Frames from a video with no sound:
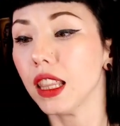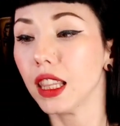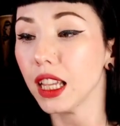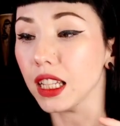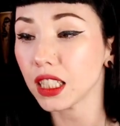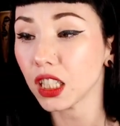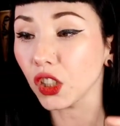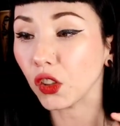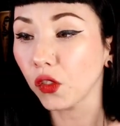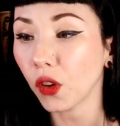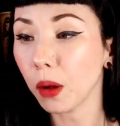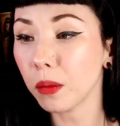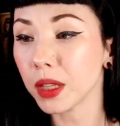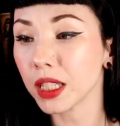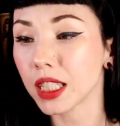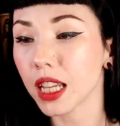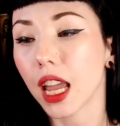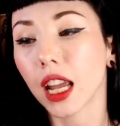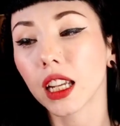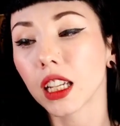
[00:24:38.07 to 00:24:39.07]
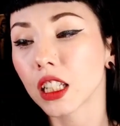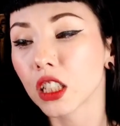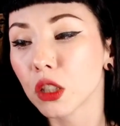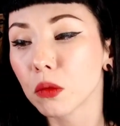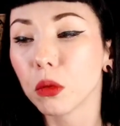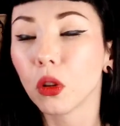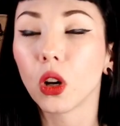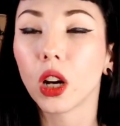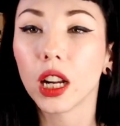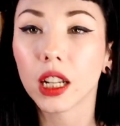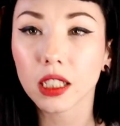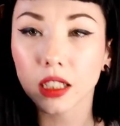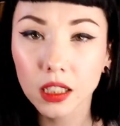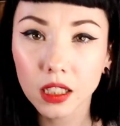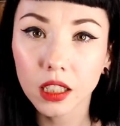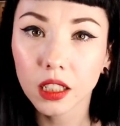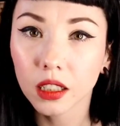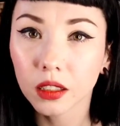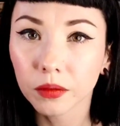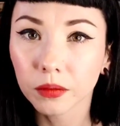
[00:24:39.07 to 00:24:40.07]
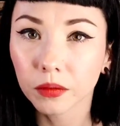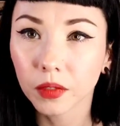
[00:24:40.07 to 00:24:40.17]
This is from the Tech Explorers.